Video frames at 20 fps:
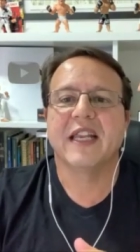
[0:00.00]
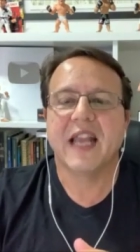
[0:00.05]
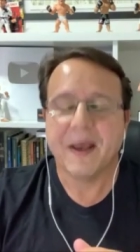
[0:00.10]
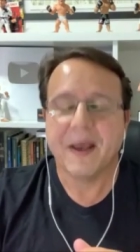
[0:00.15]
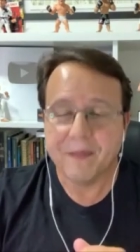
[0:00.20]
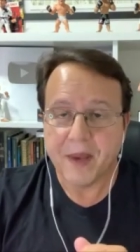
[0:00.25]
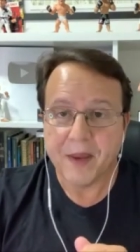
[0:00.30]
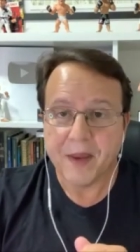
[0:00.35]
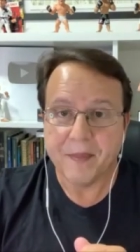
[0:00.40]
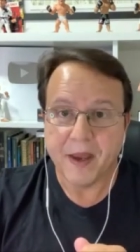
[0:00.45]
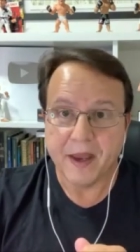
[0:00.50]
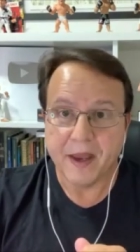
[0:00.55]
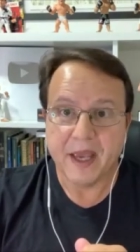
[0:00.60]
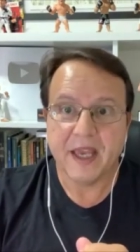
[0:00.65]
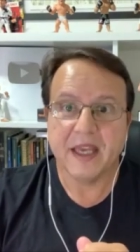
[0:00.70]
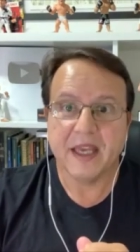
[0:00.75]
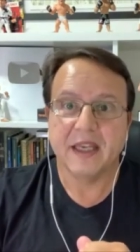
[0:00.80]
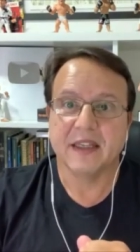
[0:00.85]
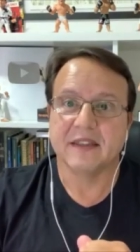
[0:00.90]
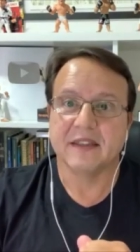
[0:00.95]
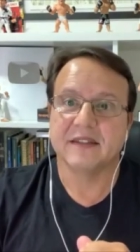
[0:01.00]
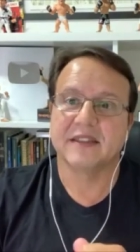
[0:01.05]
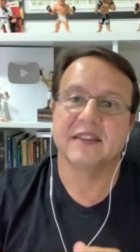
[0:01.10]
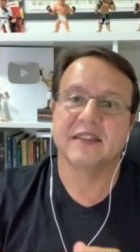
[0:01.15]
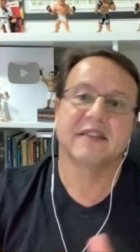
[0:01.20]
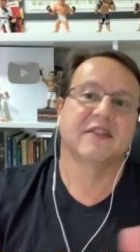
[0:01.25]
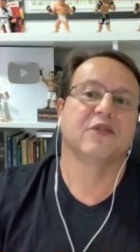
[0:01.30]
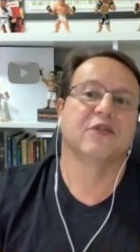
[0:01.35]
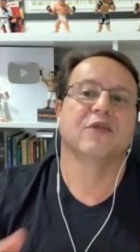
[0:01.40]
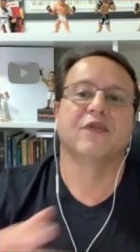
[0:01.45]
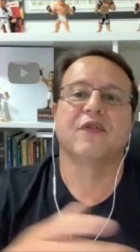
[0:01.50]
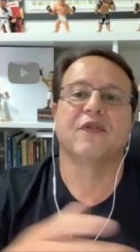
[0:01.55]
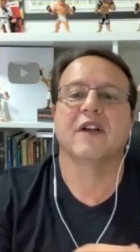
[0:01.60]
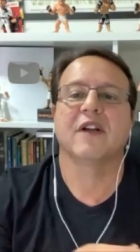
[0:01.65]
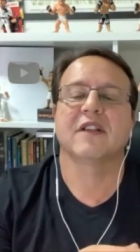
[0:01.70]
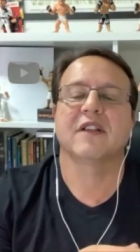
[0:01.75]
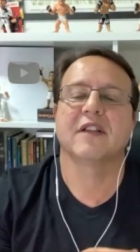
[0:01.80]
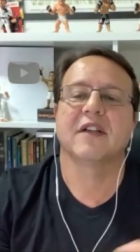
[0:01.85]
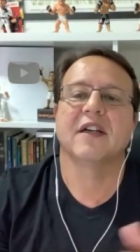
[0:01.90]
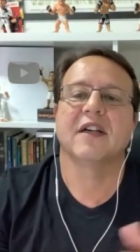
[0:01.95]
MMA since you
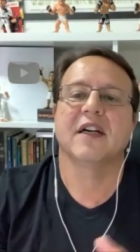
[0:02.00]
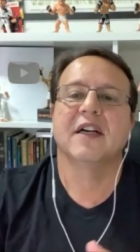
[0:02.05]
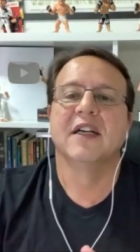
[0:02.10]
fought. Uh,